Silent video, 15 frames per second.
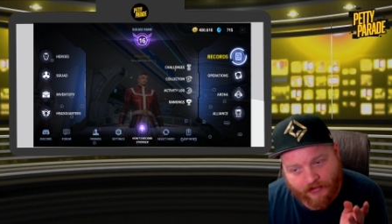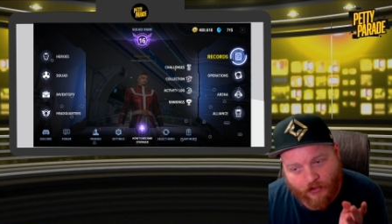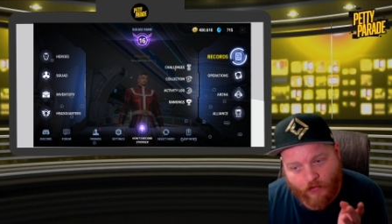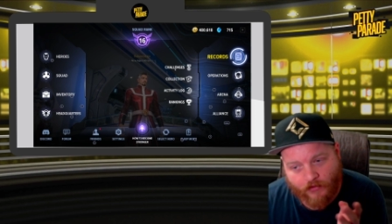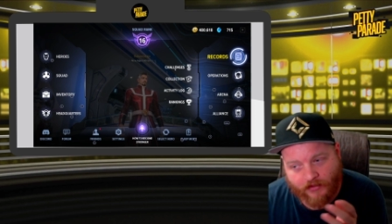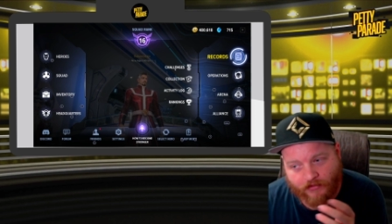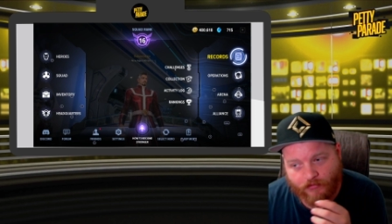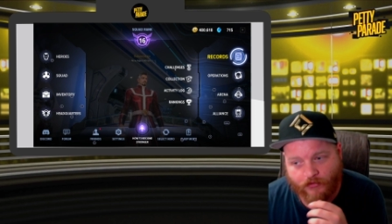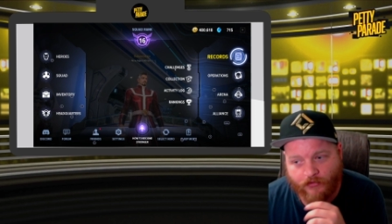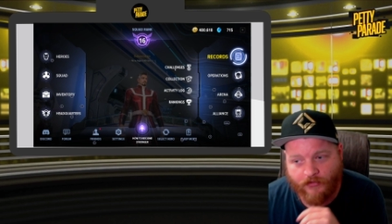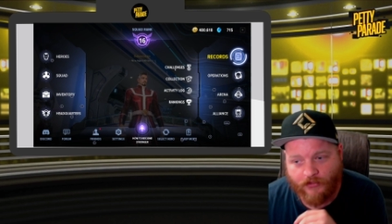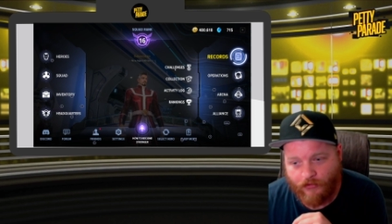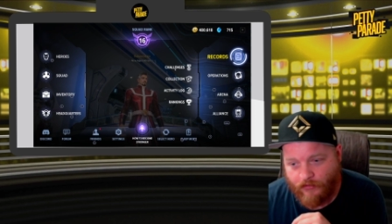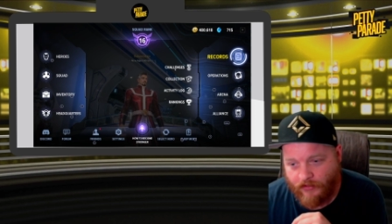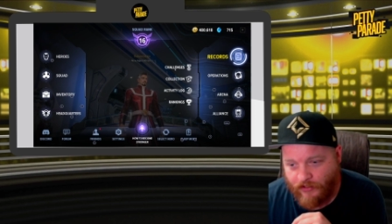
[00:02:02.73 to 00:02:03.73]
going through
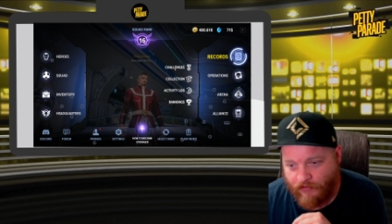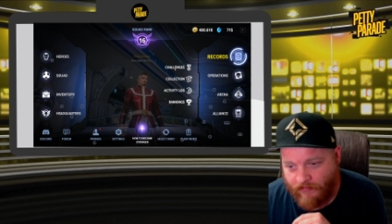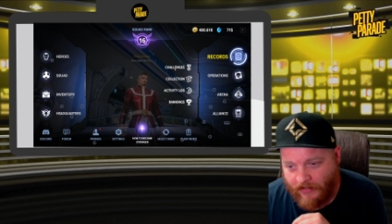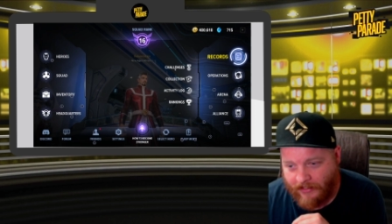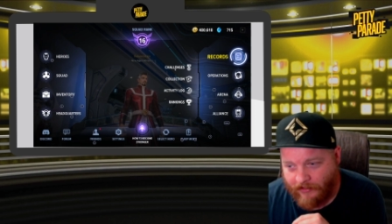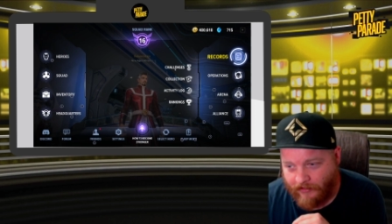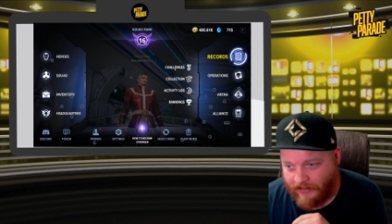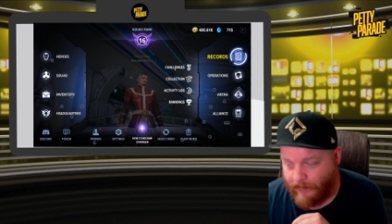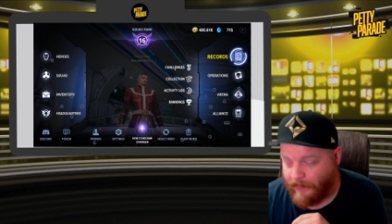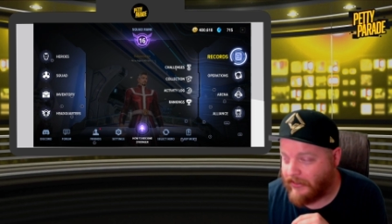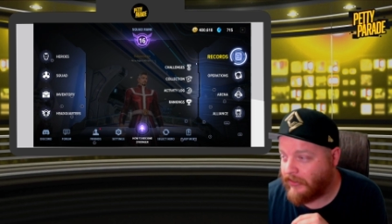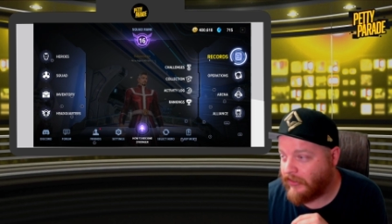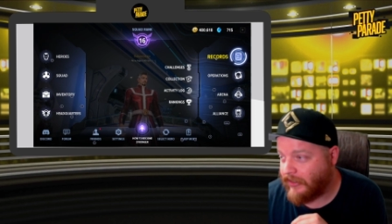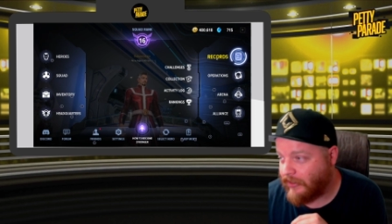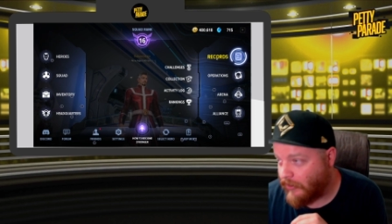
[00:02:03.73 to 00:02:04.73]
and doing your records. I'm going
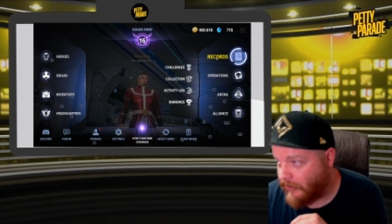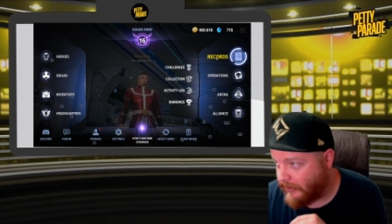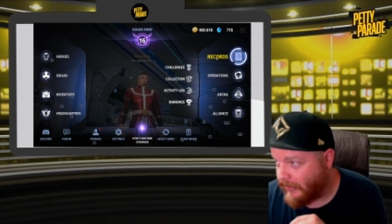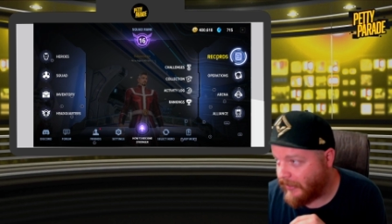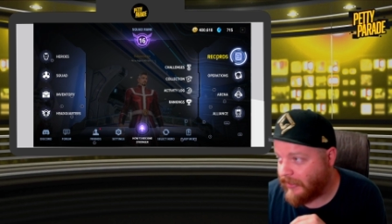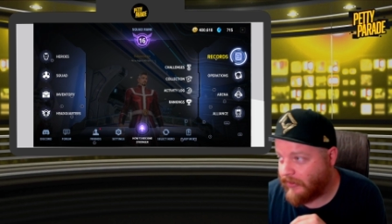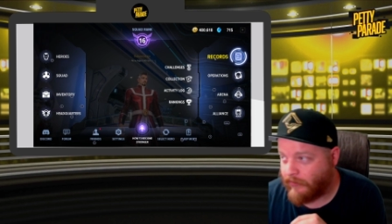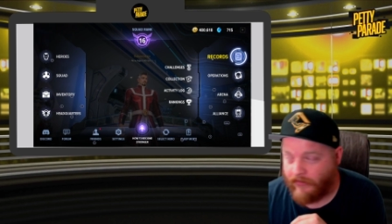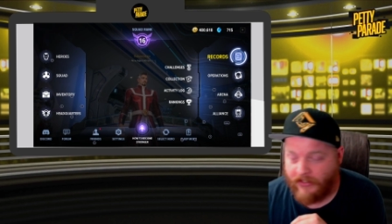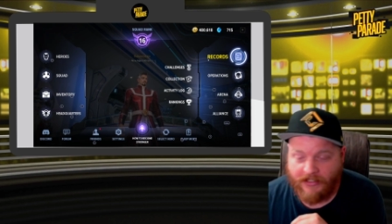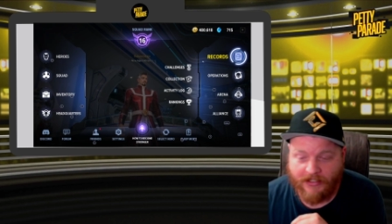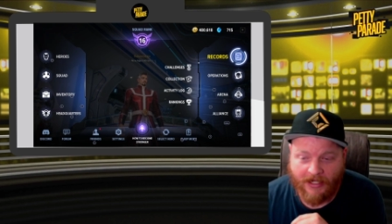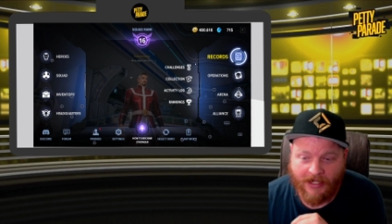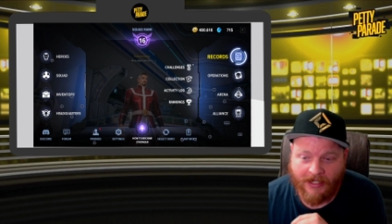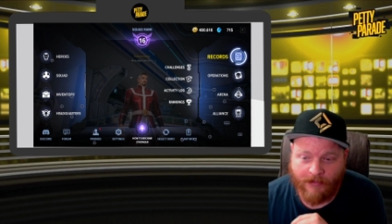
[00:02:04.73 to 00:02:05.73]
to click on it like 3
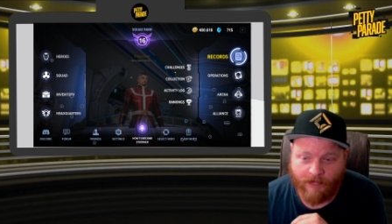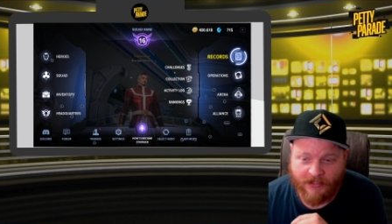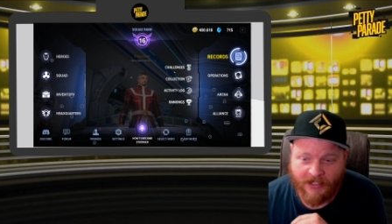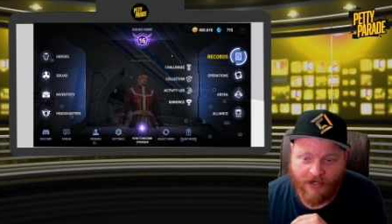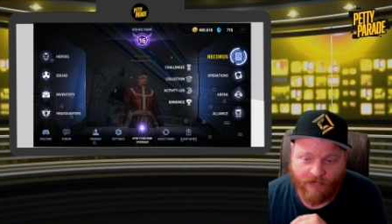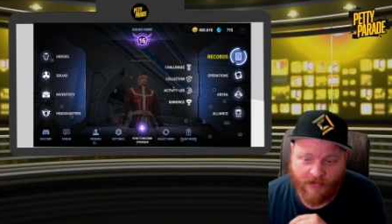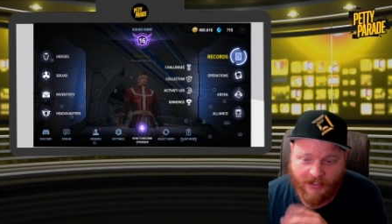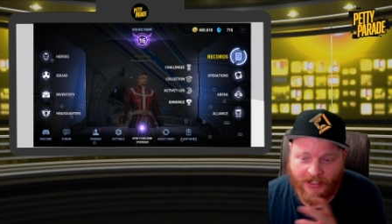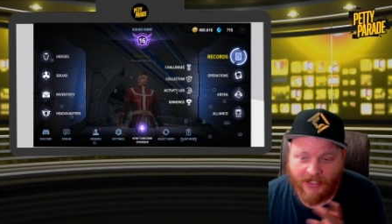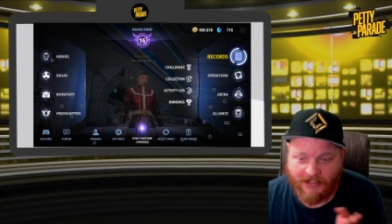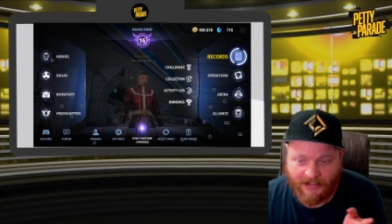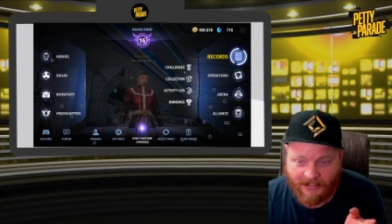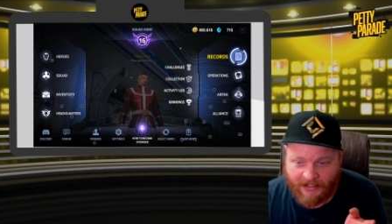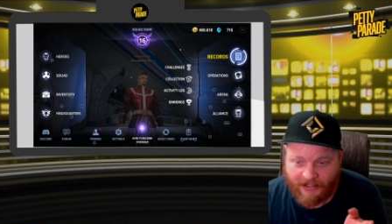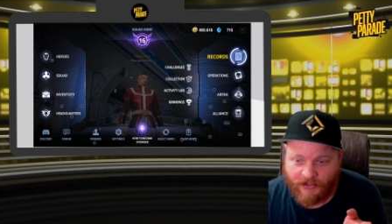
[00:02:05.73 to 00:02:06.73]
times, not
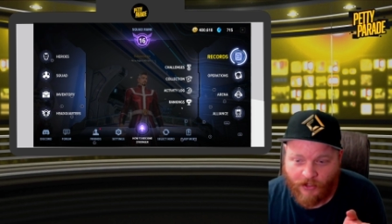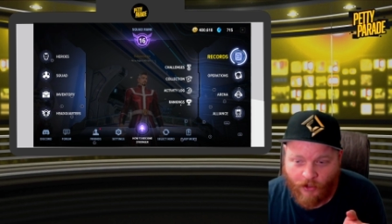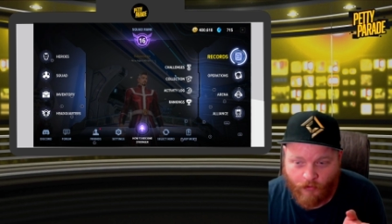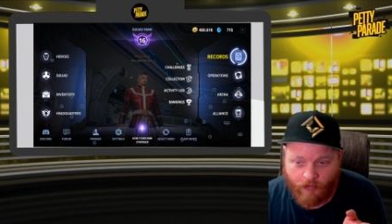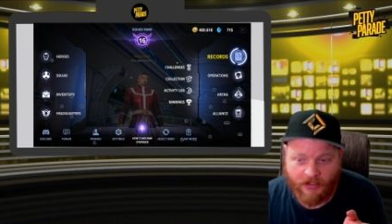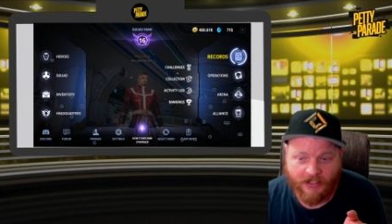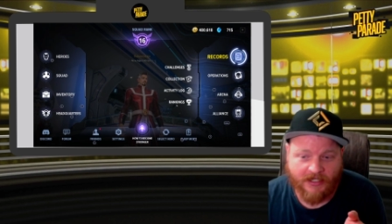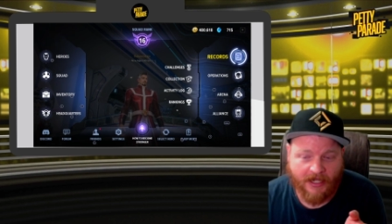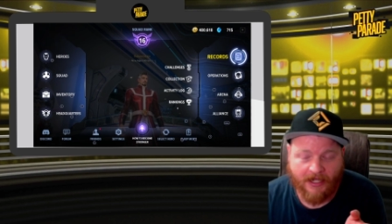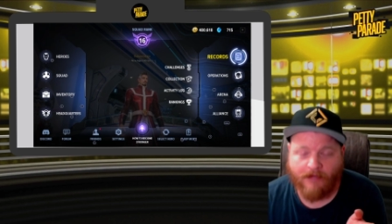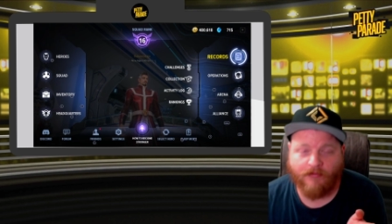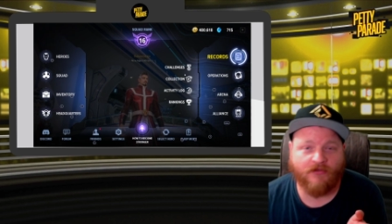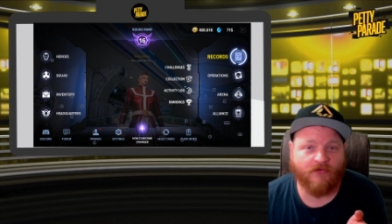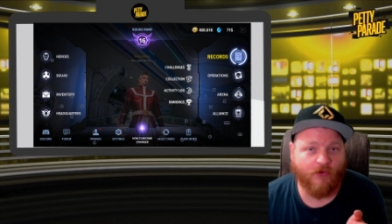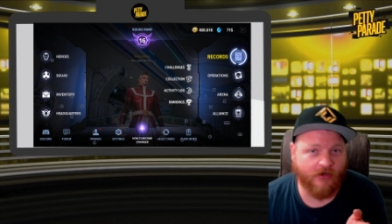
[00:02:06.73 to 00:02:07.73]
realizing that it's opened the
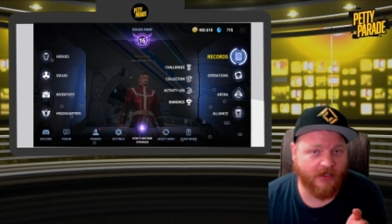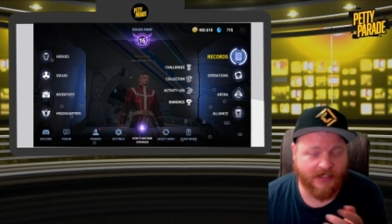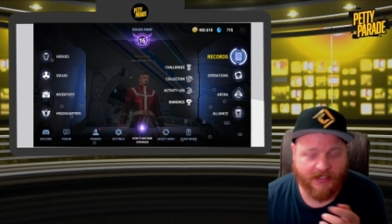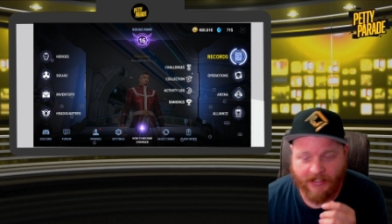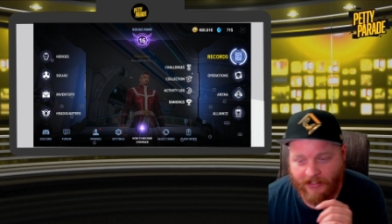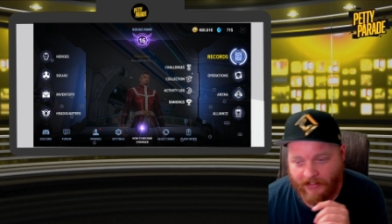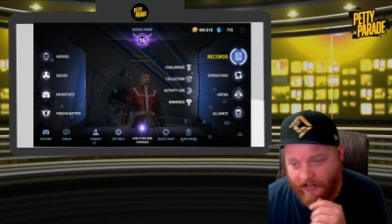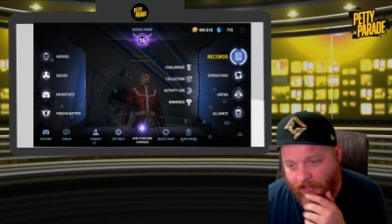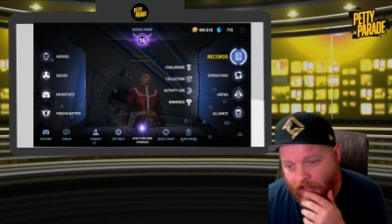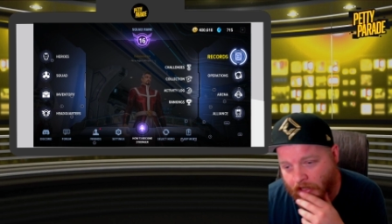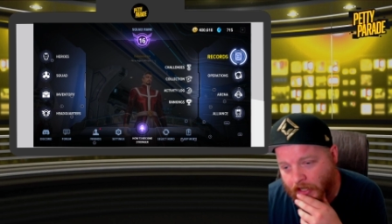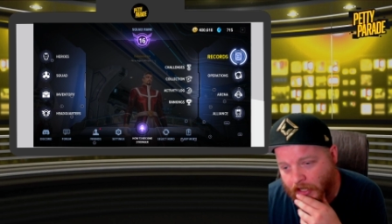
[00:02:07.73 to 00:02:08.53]
tabs for us here.